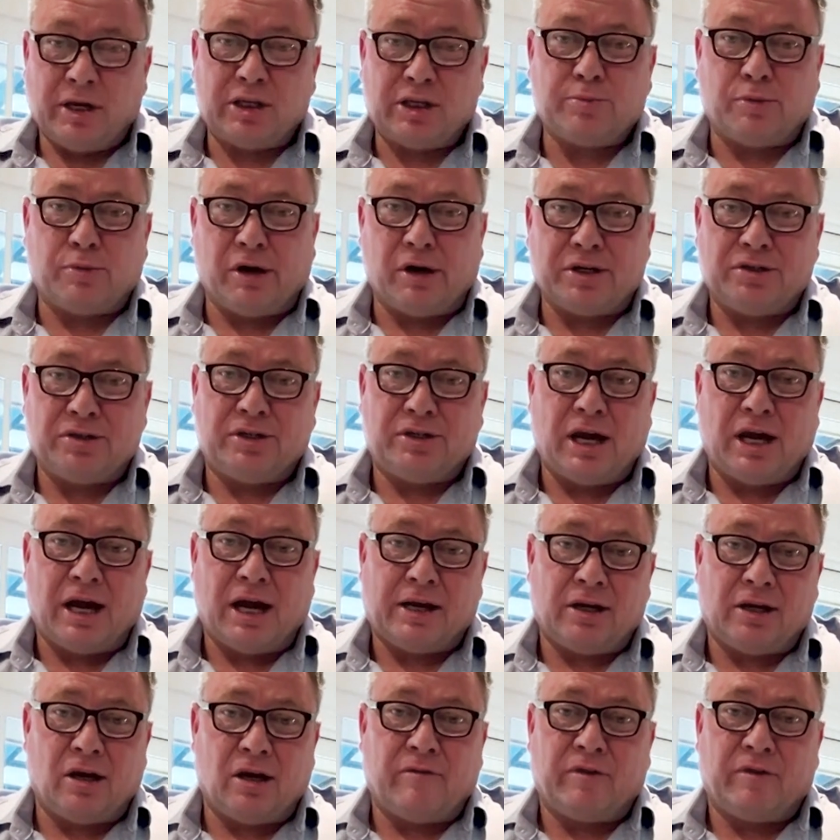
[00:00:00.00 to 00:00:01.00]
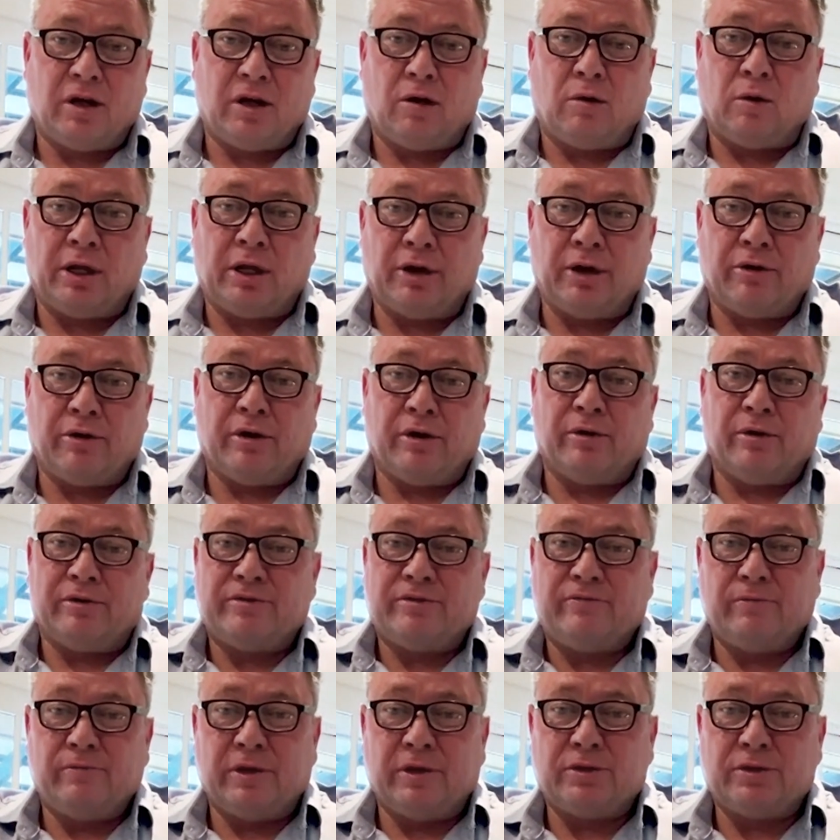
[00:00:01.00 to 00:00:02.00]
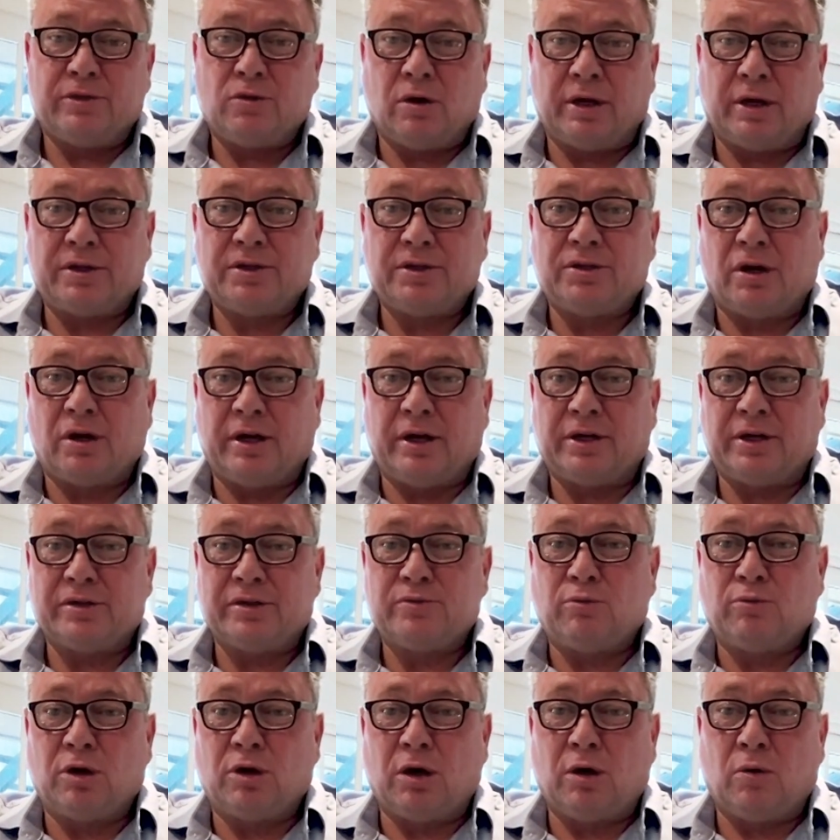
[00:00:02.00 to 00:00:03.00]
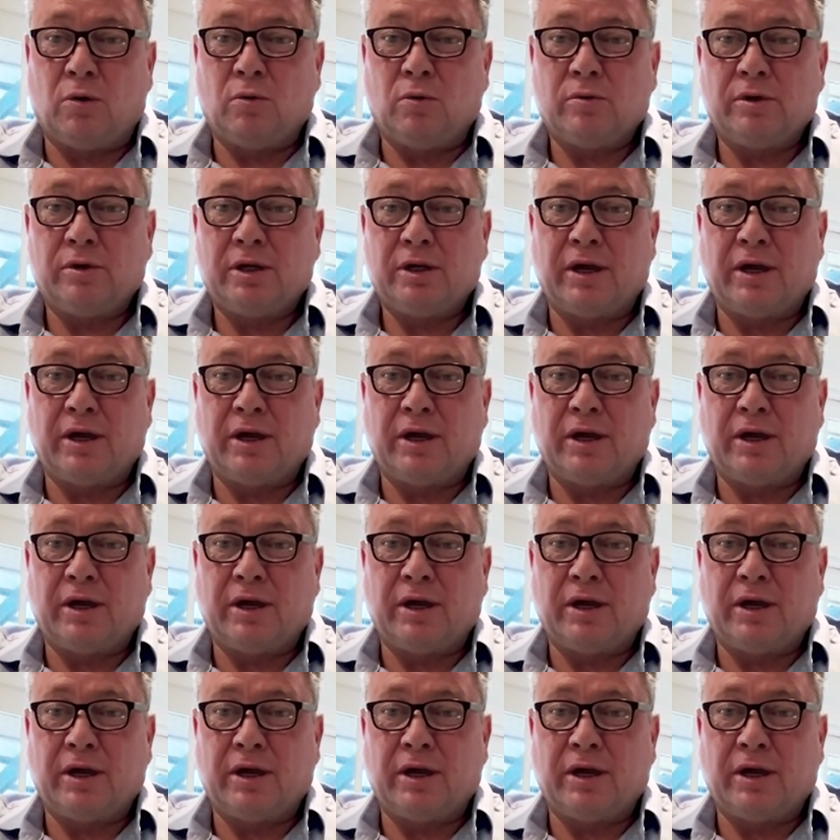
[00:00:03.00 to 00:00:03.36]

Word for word: exploration target over the whole area is, is quite exciting as well,